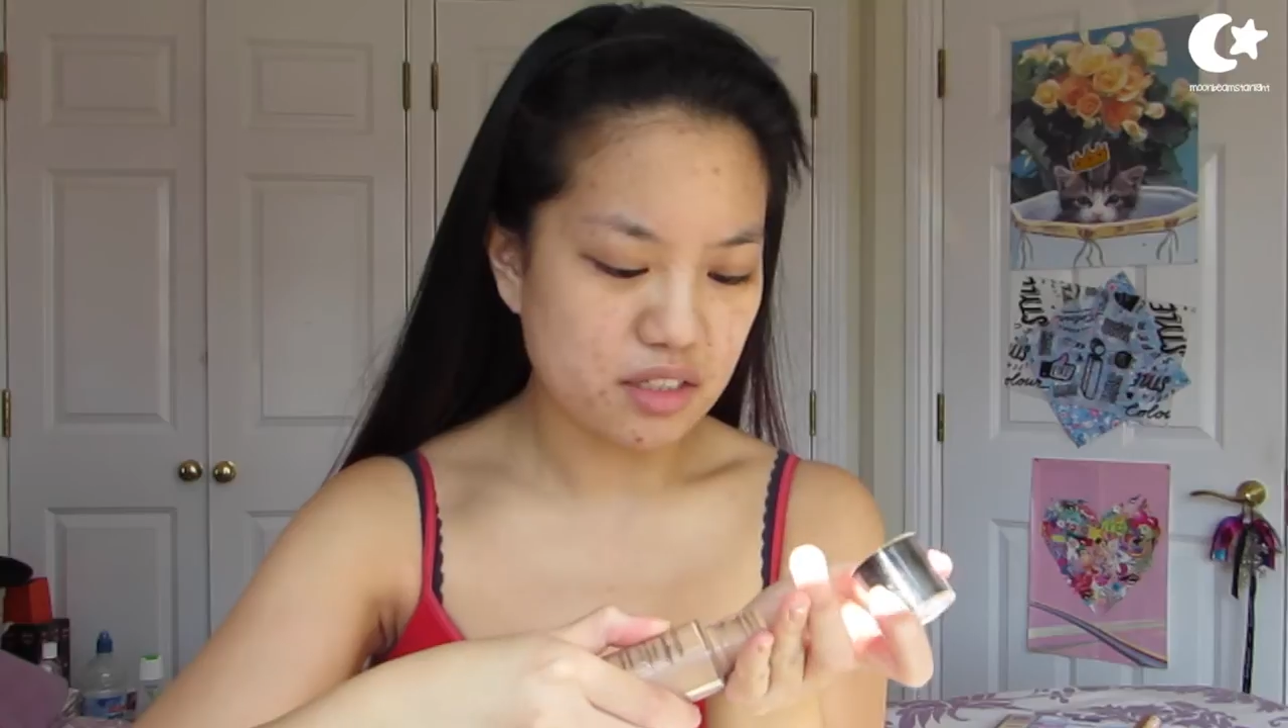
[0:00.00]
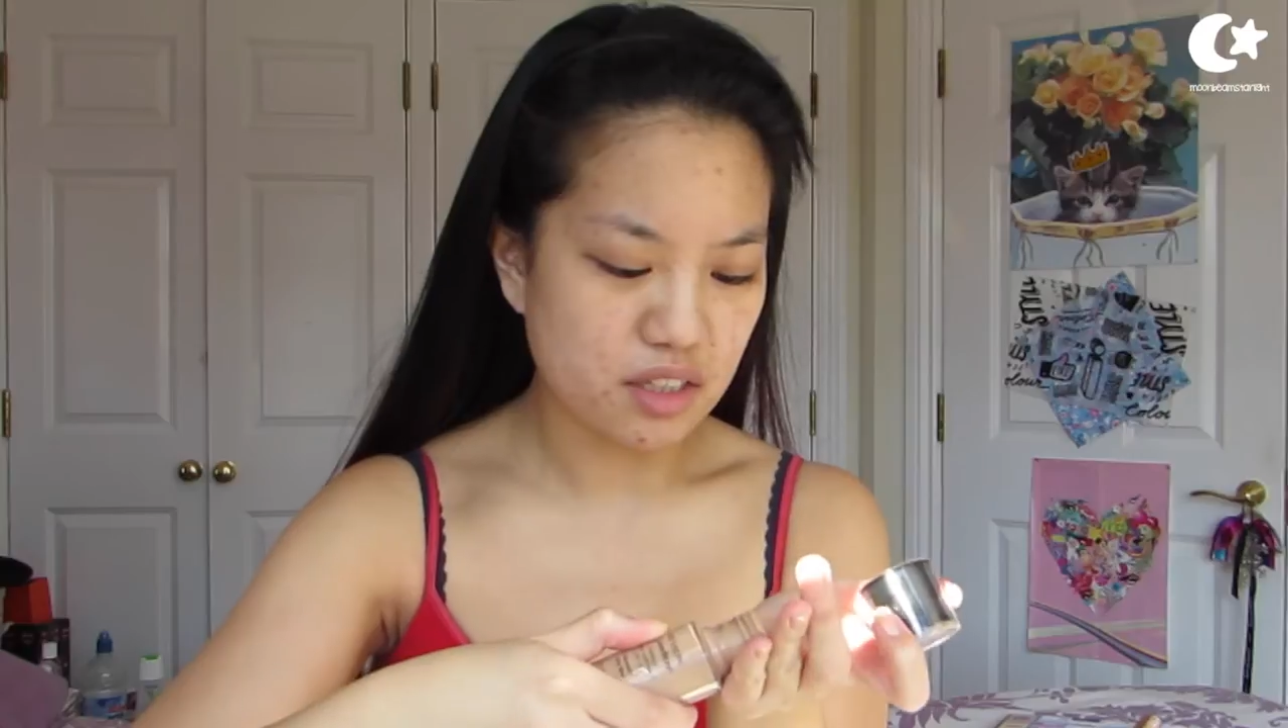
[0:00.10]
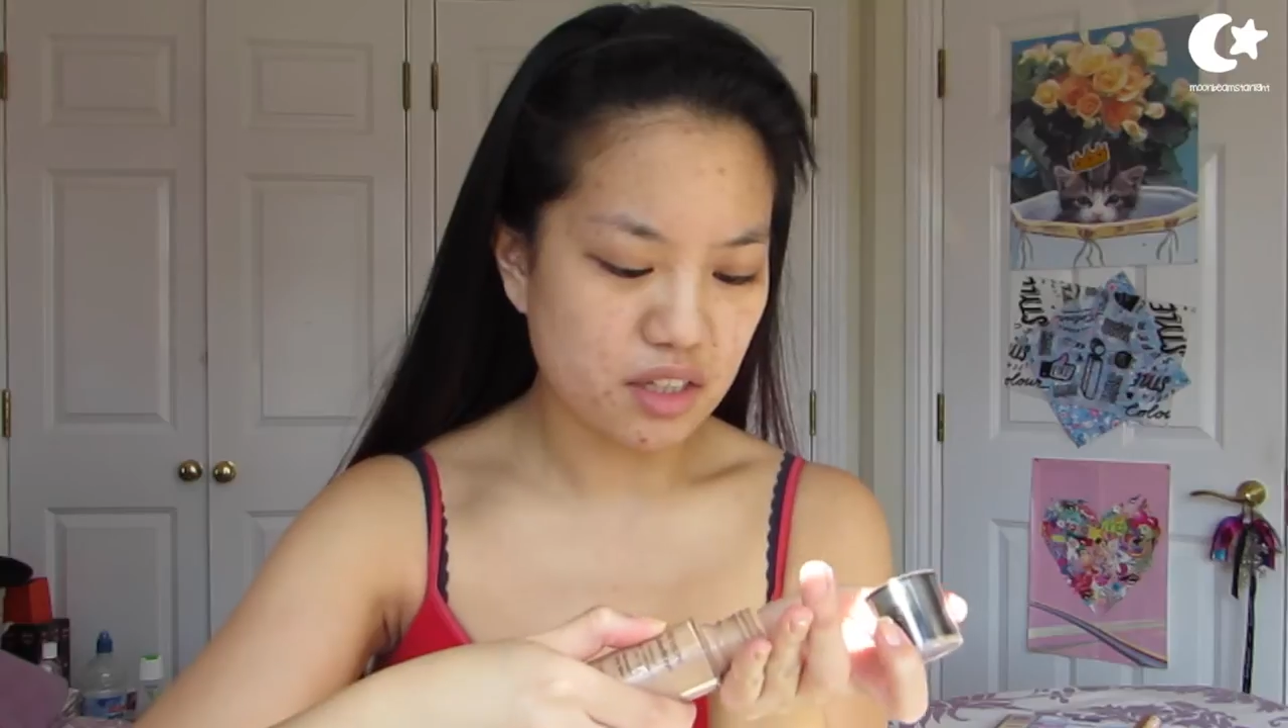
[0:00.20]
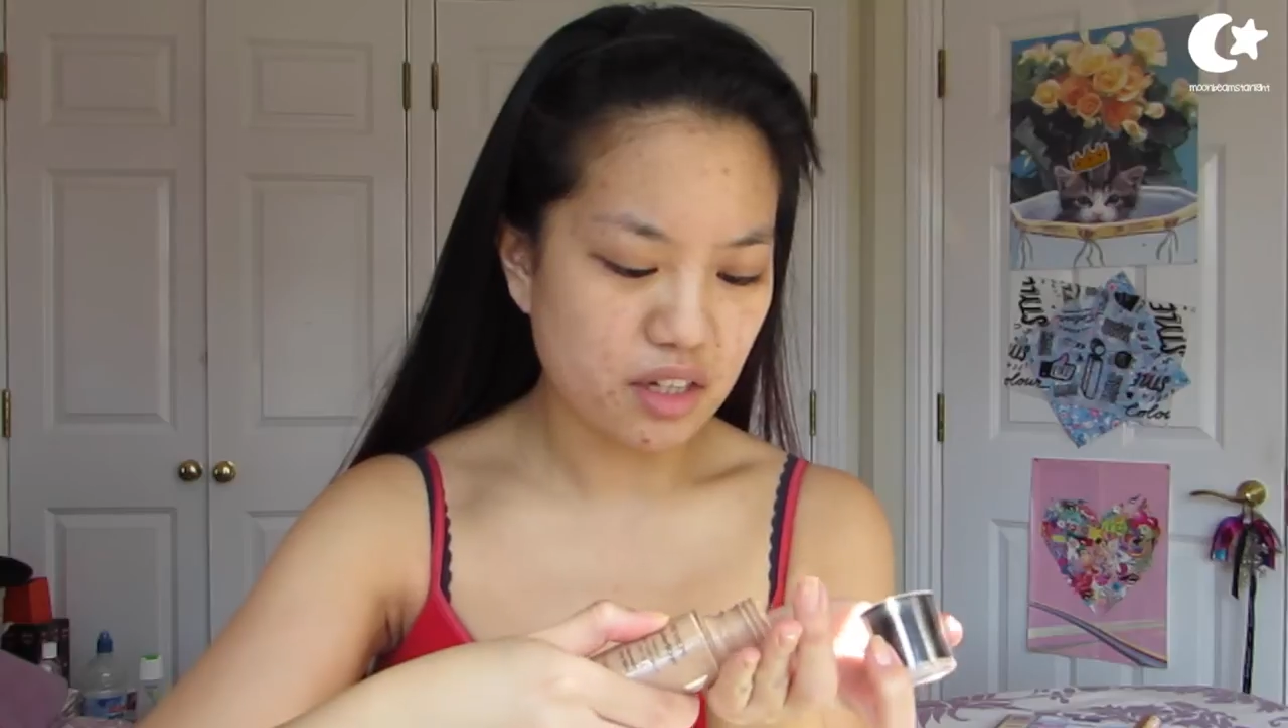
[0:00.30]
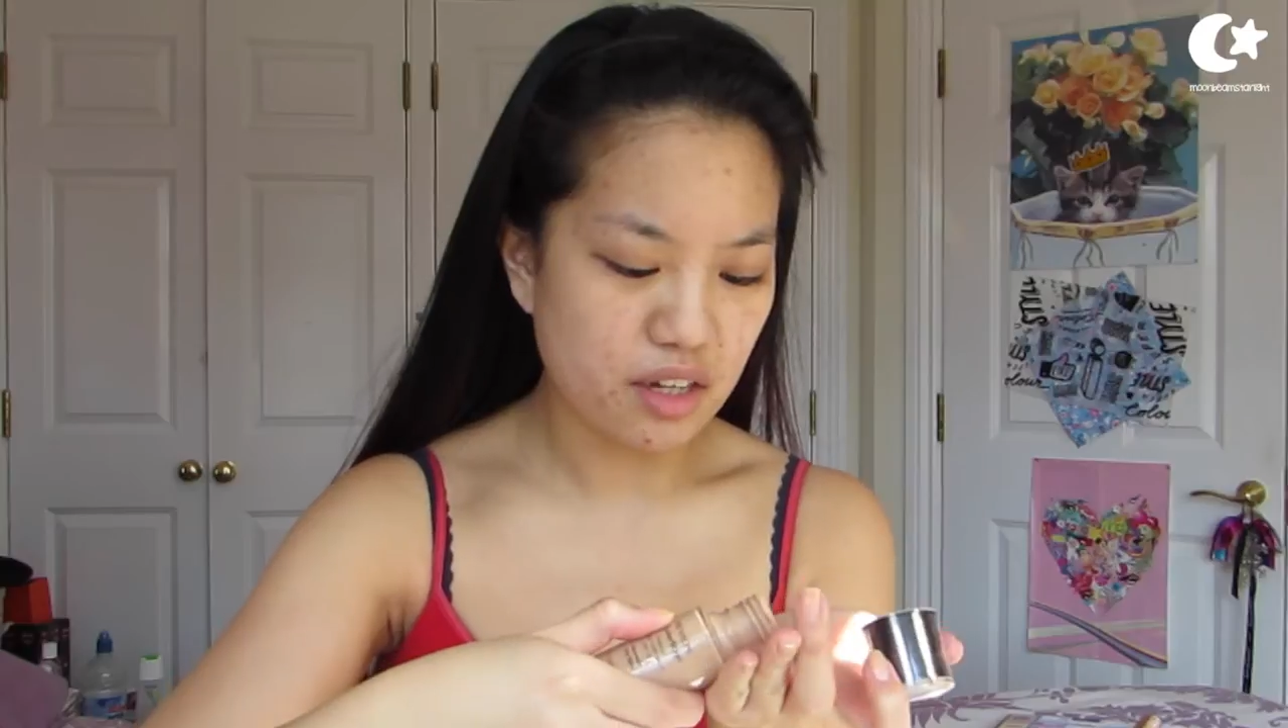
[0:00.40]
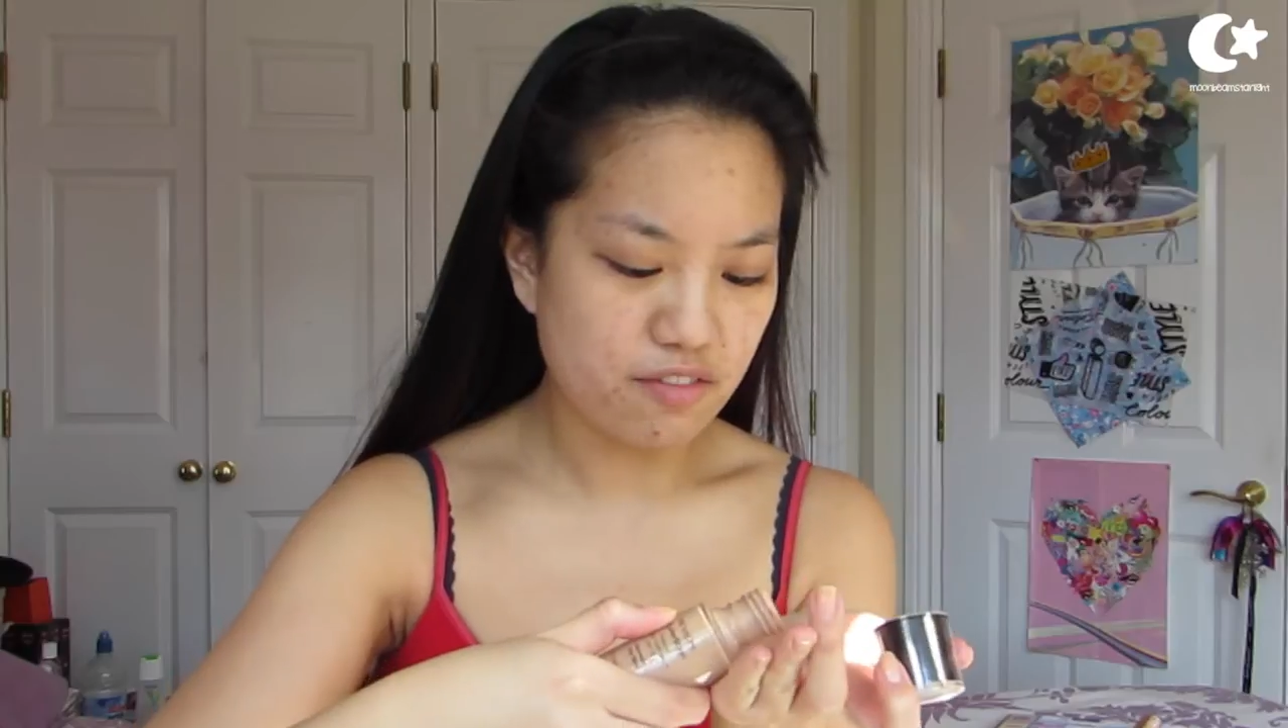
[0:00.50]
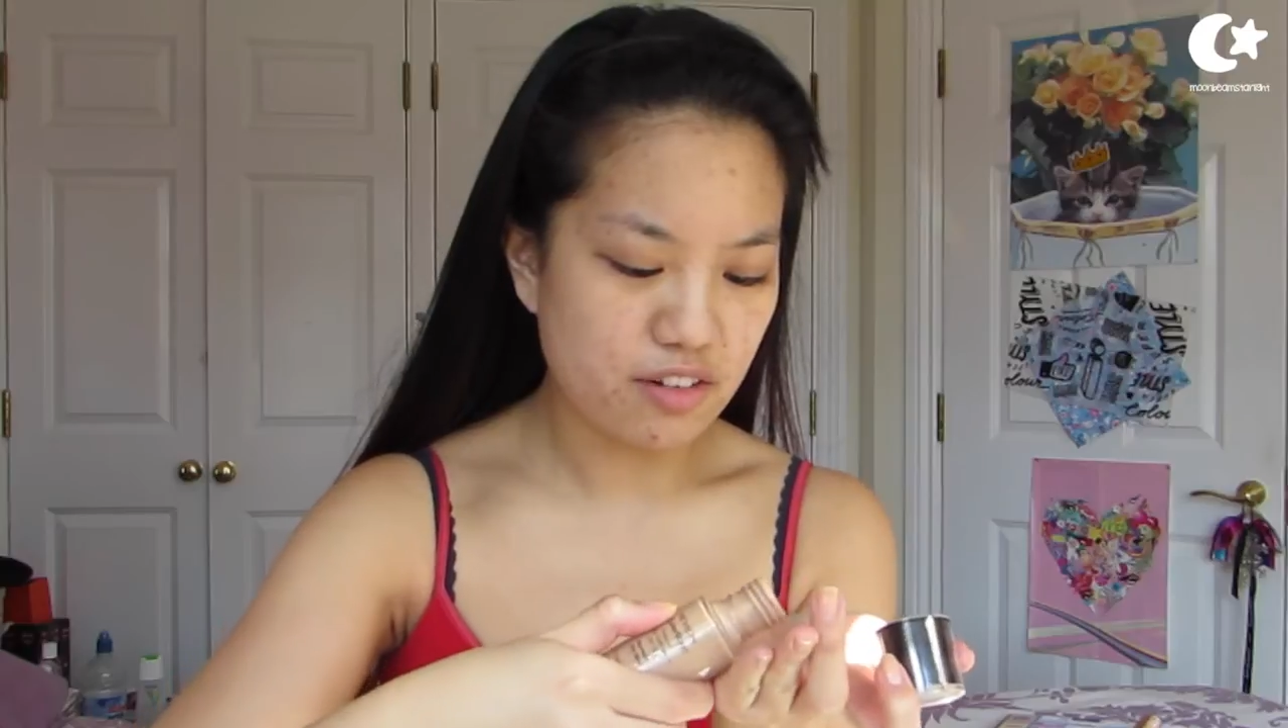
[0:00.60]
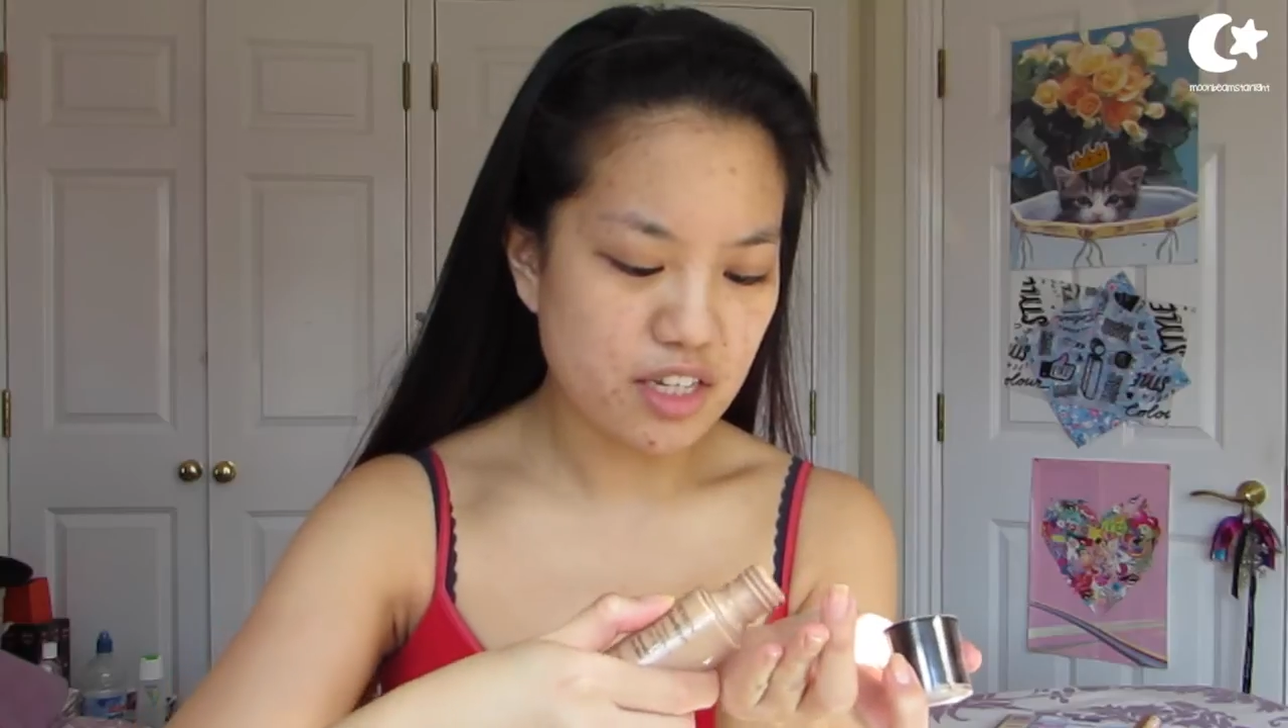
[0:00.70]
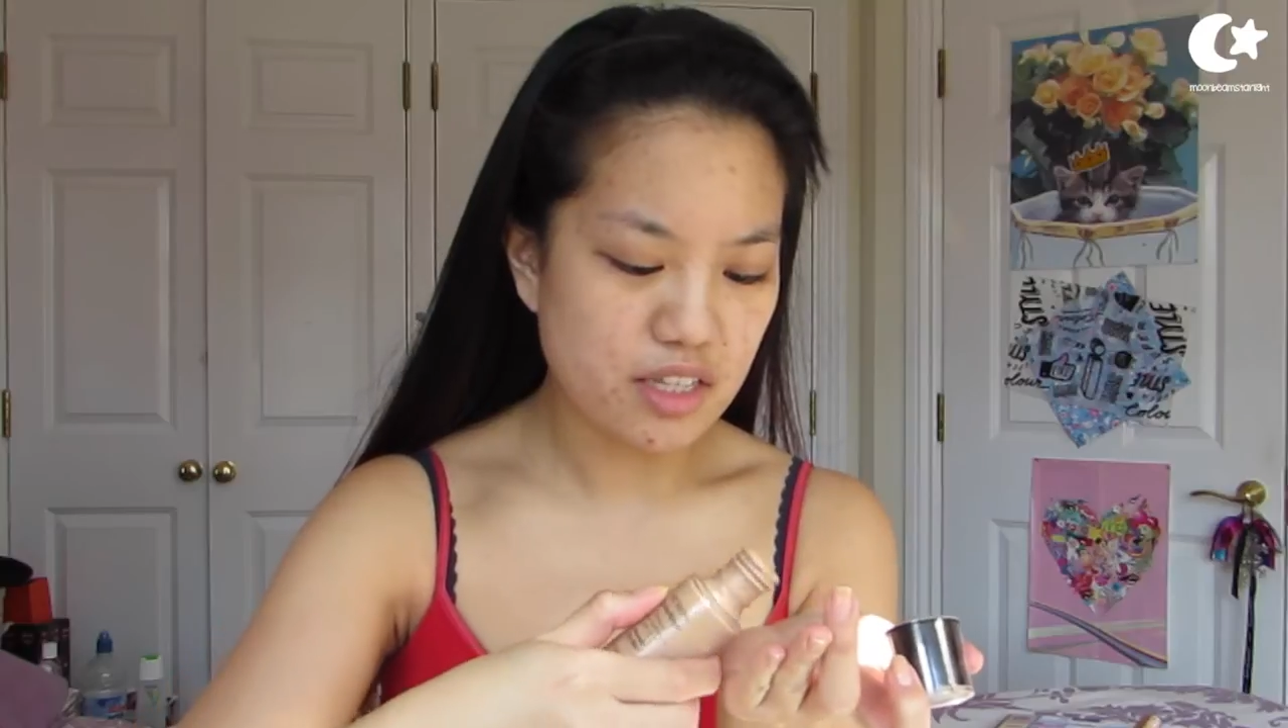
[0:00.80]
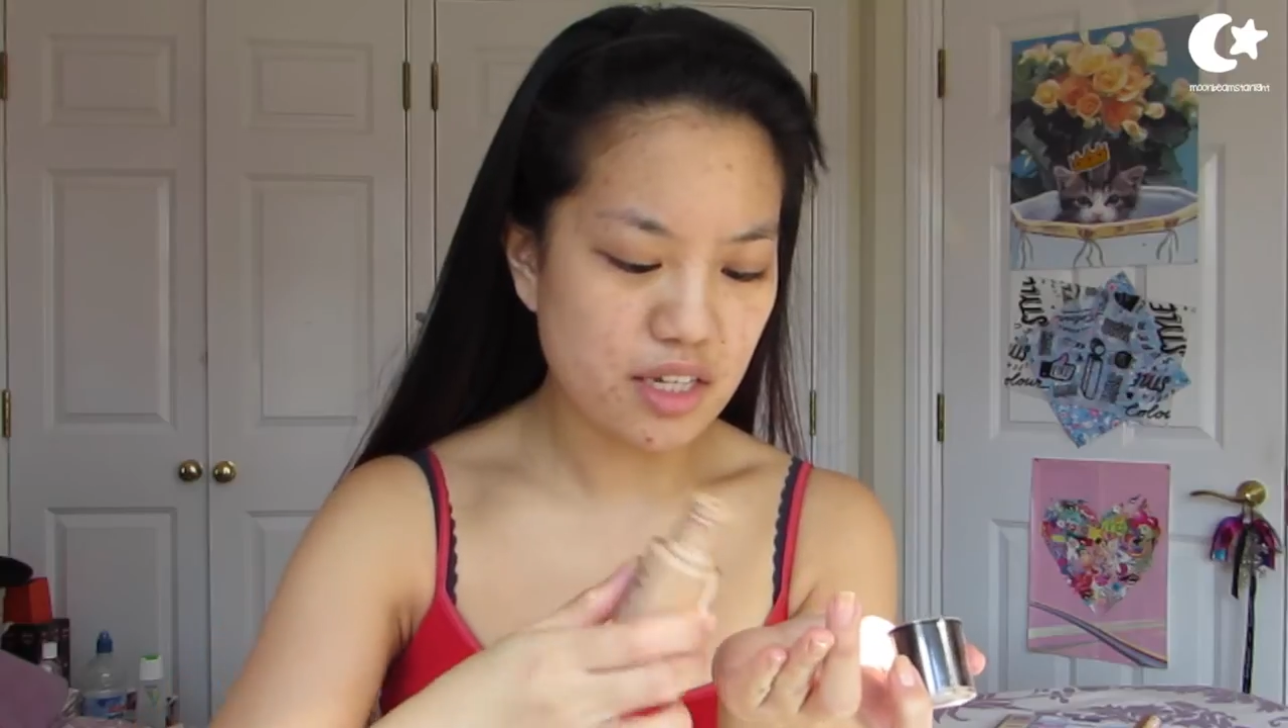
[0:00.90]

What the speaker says: Good thing I have clean